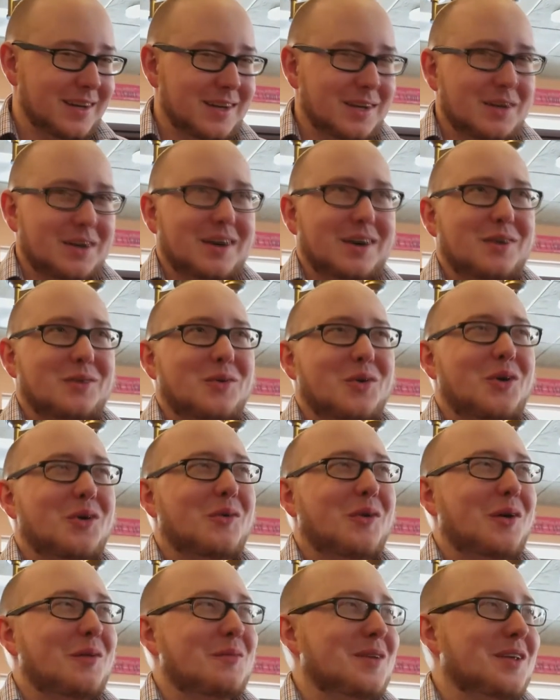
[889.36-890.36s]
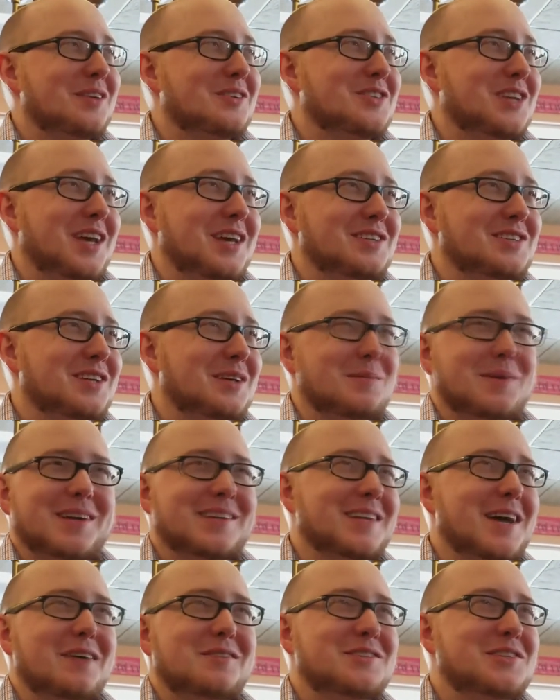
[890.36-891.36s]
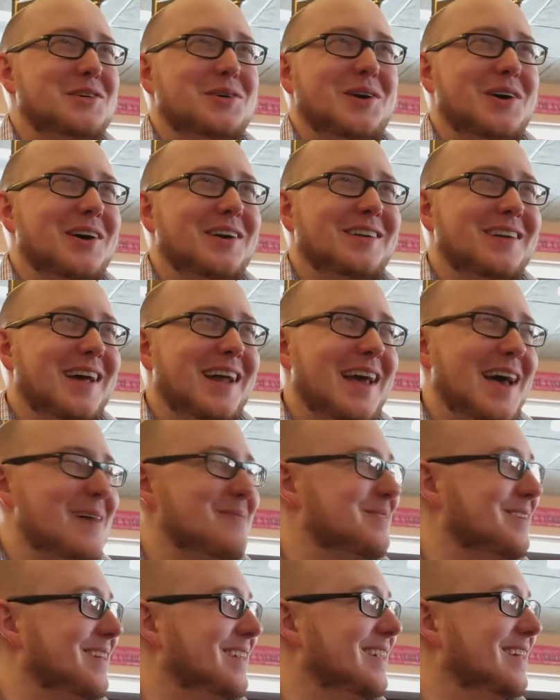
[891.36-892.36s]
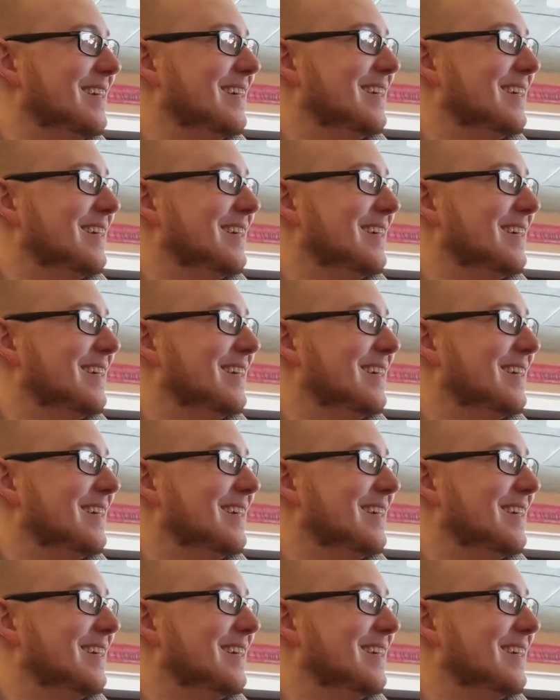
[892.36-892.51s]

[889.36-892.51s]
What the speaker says: And Roar wanted me to change it. I'm like, nah, too hard, not happening.